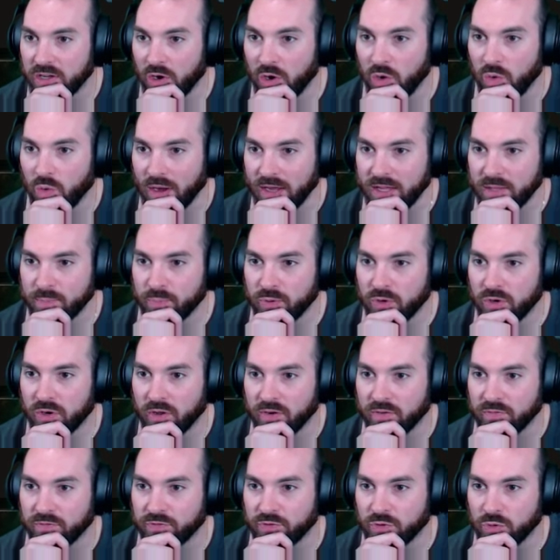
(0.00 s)
Oh, I can put it
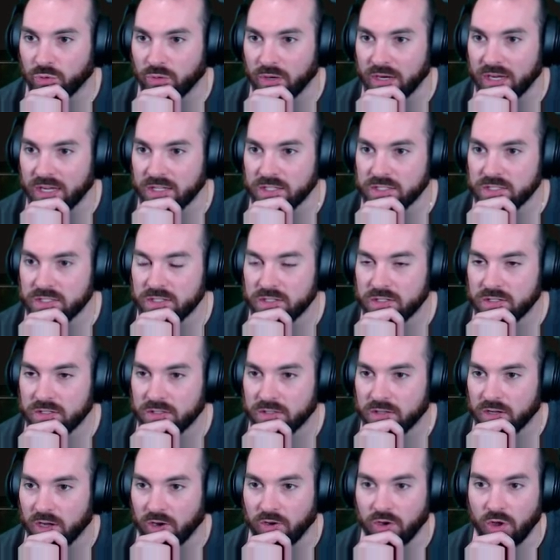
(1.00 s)
on full res.
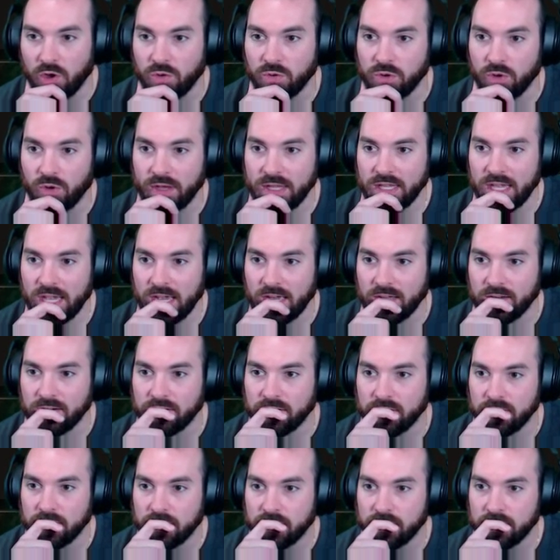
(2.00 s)
Oh no, no I can't.
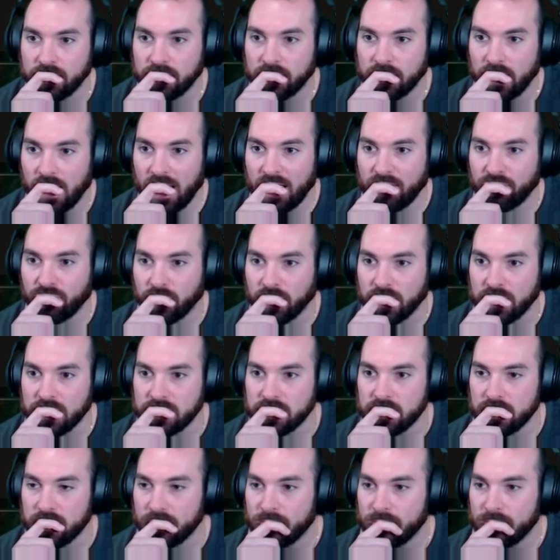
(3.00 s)
Half res.